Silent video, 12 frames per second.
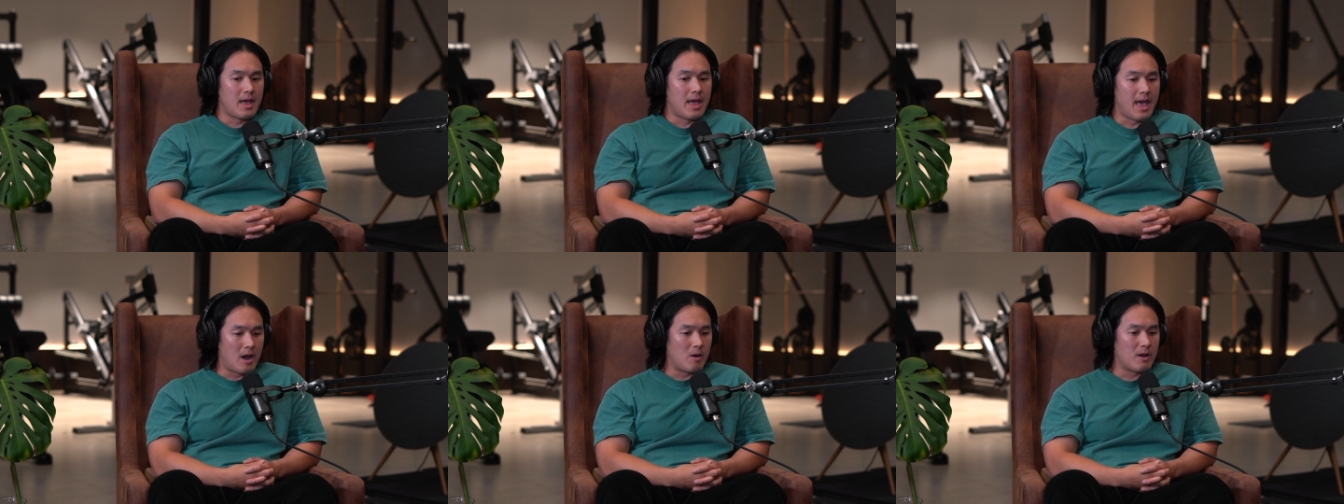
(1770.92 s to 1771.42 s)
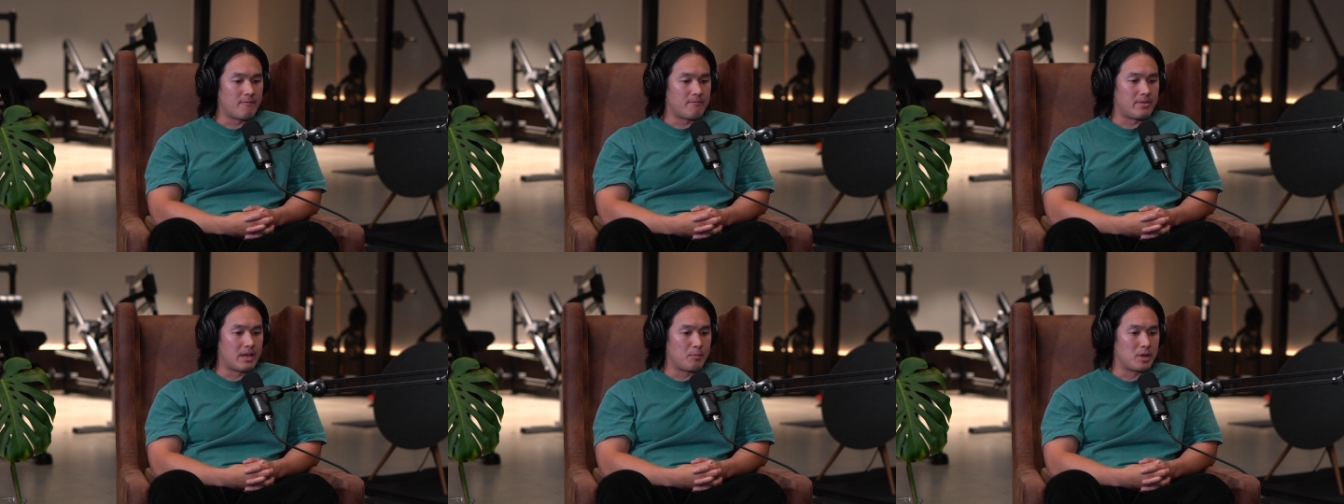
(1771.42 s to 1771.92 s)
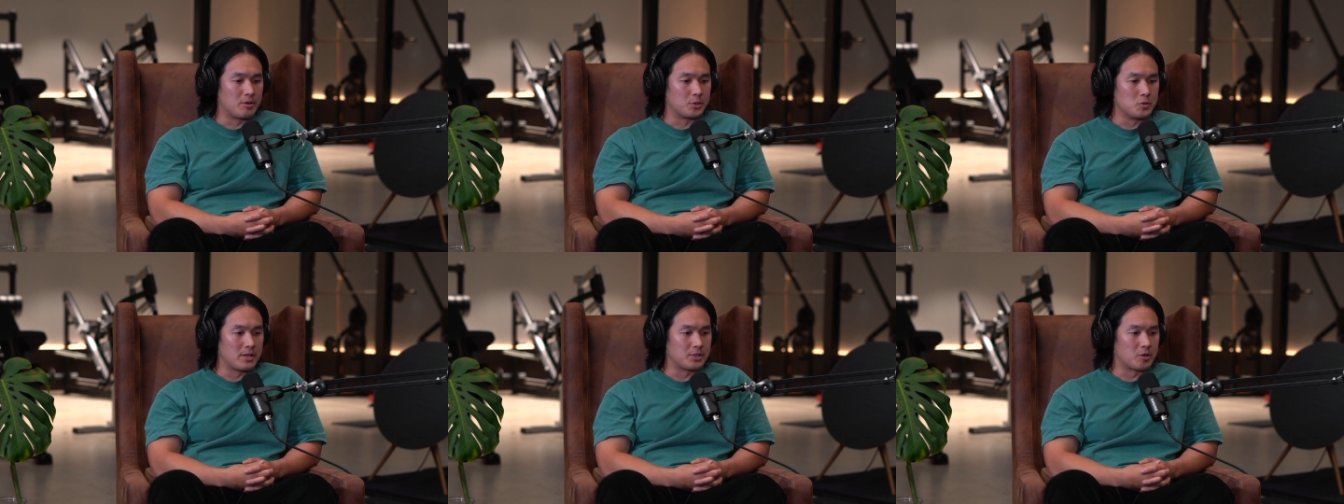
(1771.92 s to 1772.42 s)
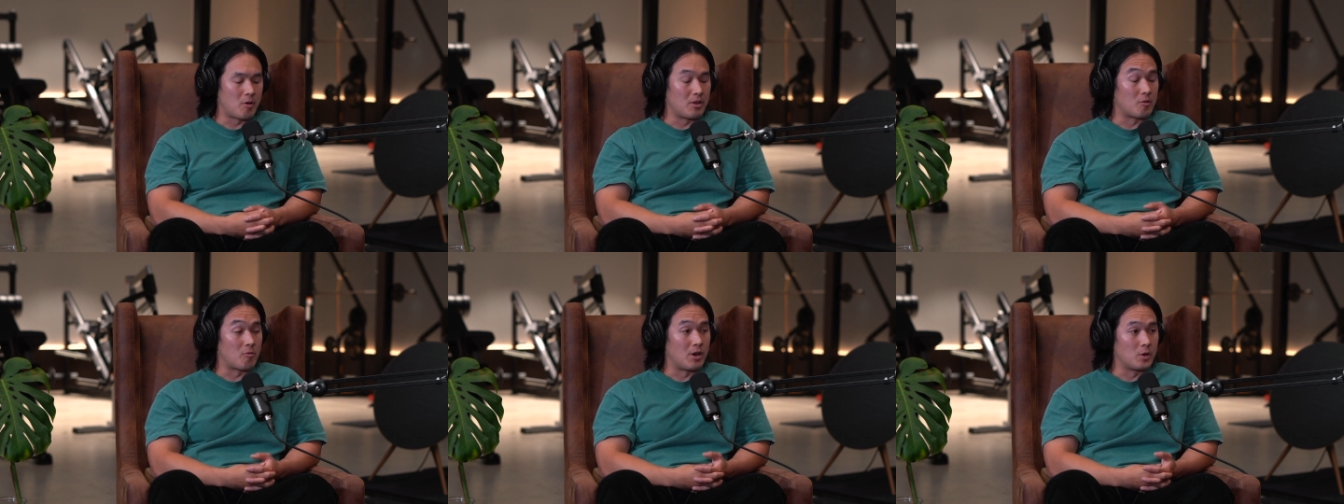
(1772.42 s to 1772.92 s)
How have they been able to do that to create
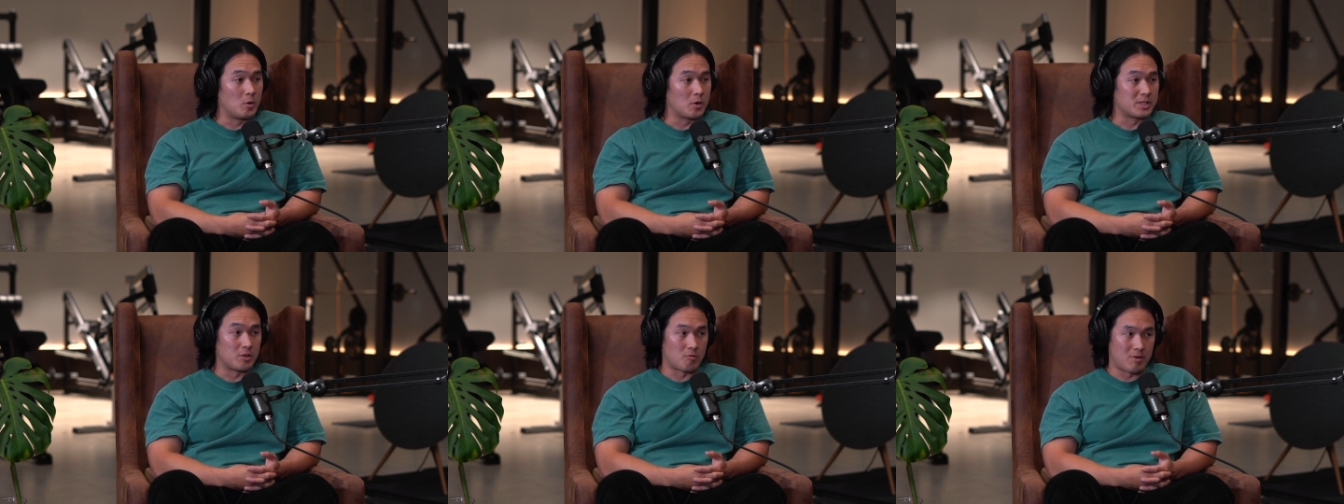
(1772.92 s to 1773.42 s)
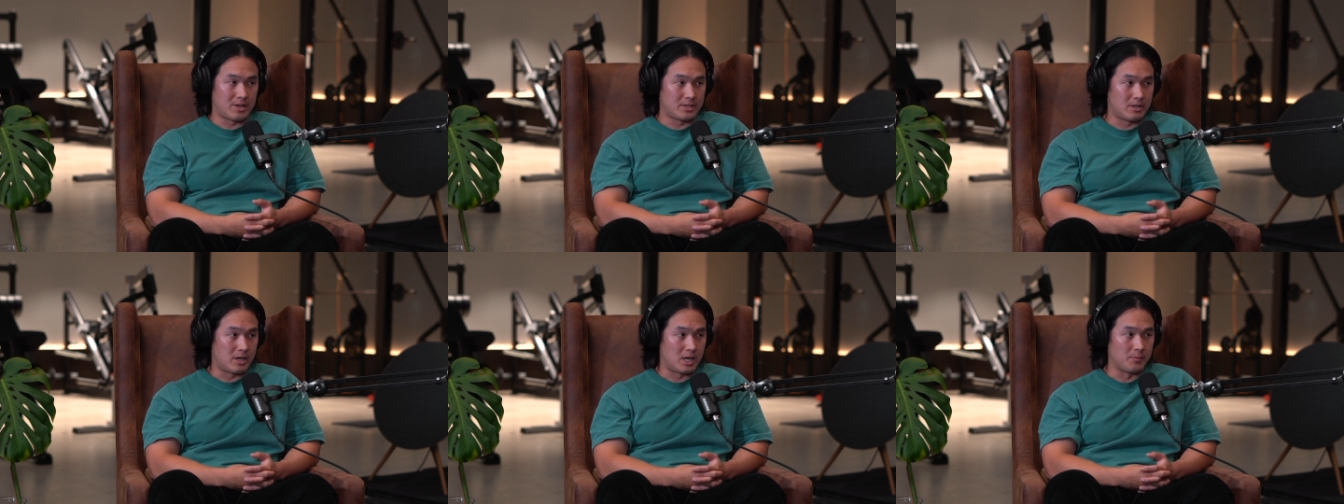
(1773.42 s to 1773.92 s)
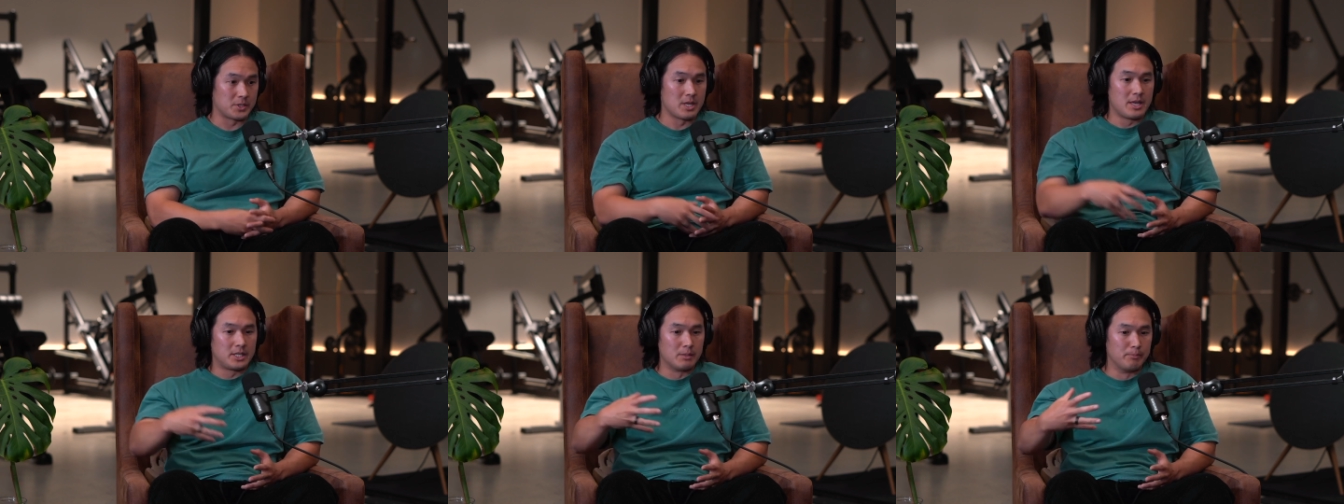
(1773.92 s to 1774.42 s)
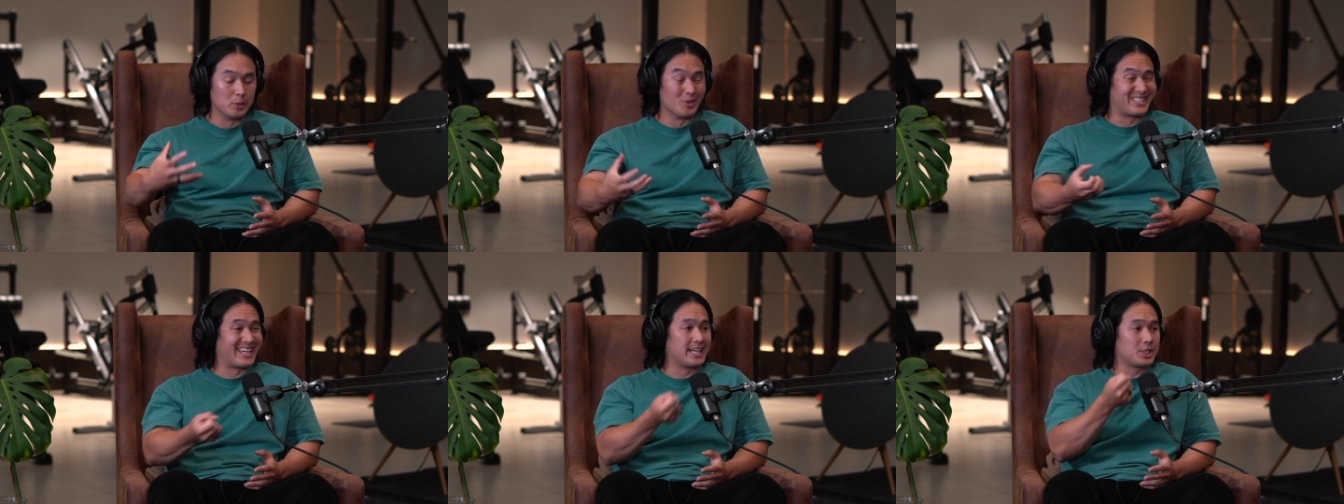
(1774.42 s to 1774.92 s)
the right hooks at the right times, to
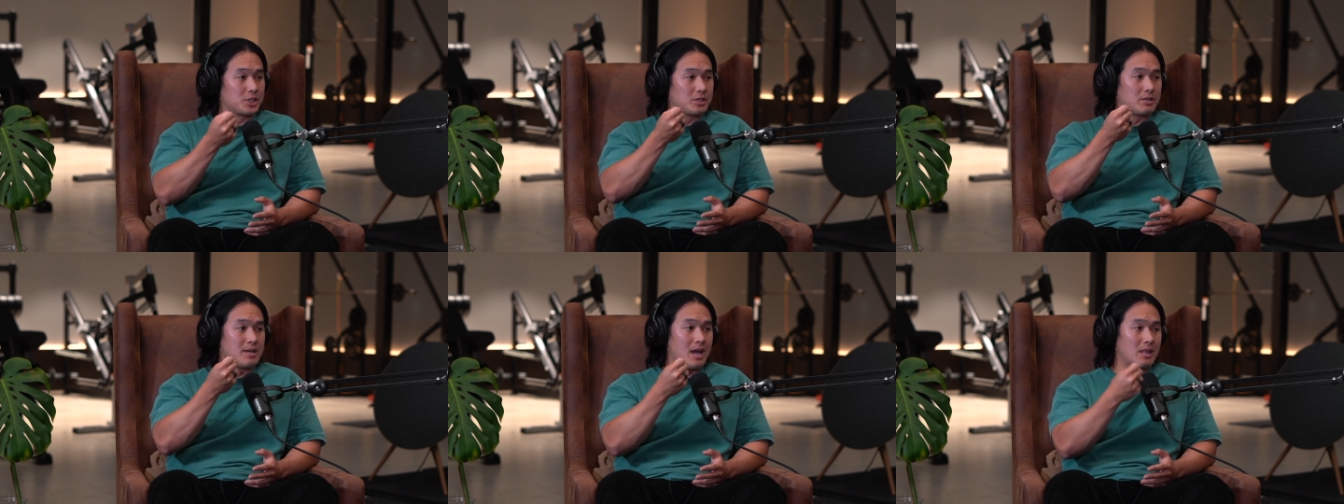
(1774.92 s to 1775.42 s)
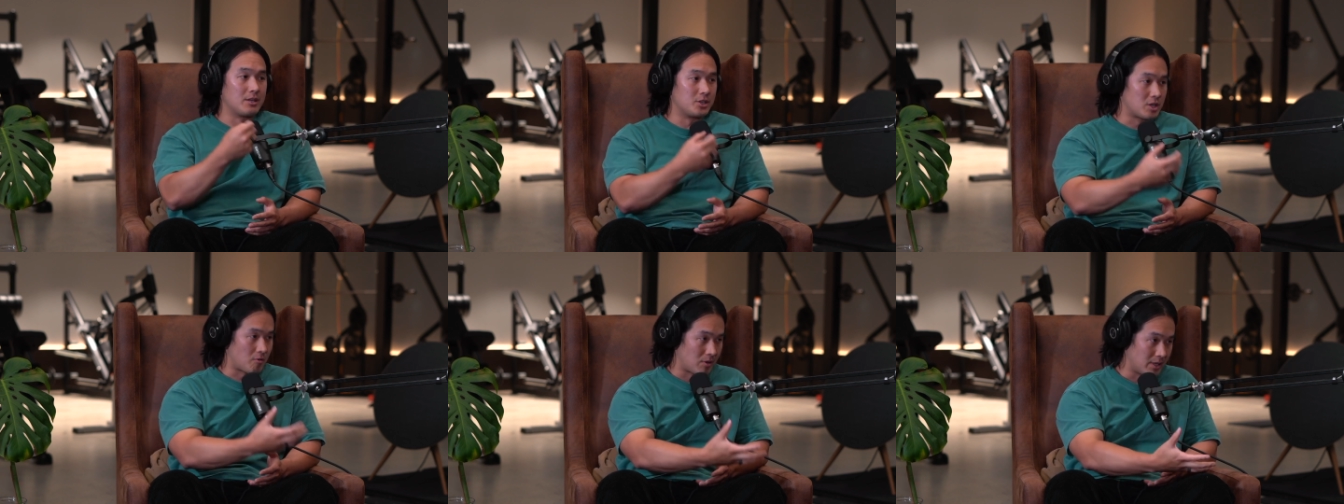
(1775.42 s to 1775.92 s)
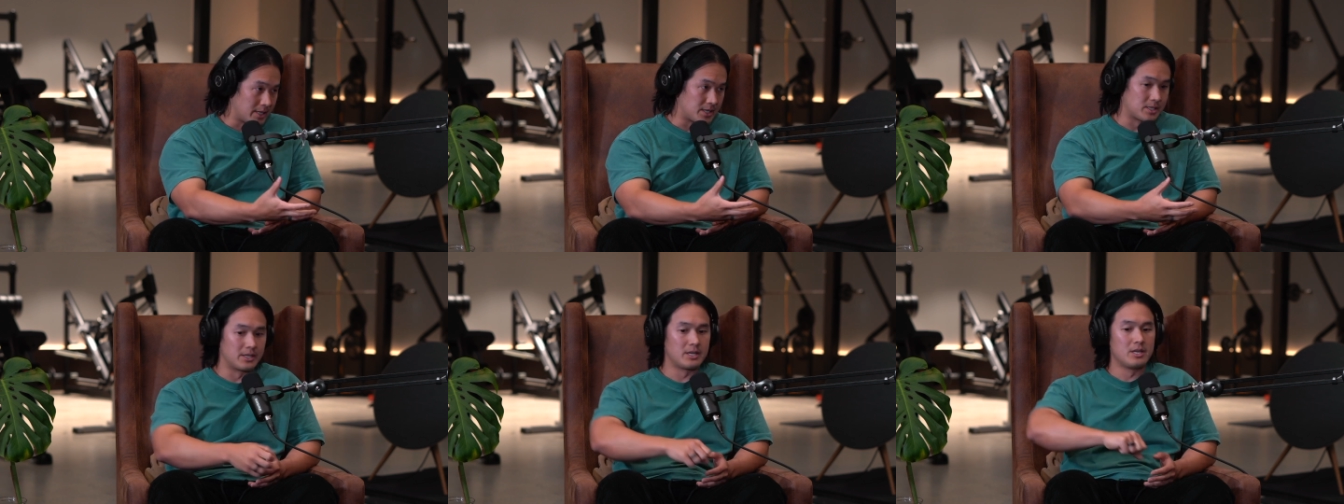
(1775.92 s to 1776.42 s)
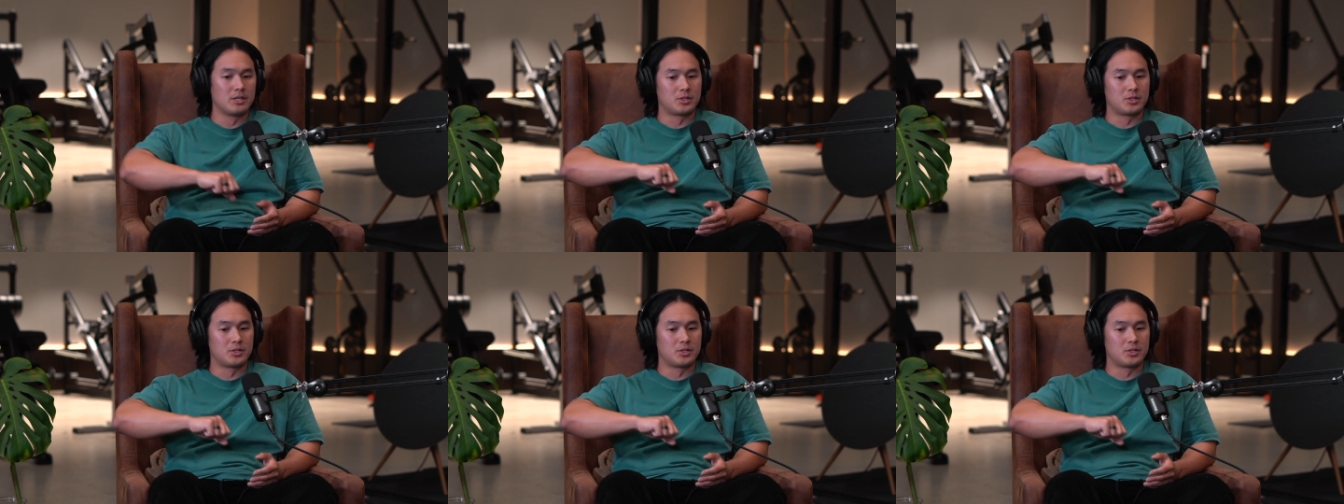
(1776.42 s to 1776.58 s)
build tension and then to release it,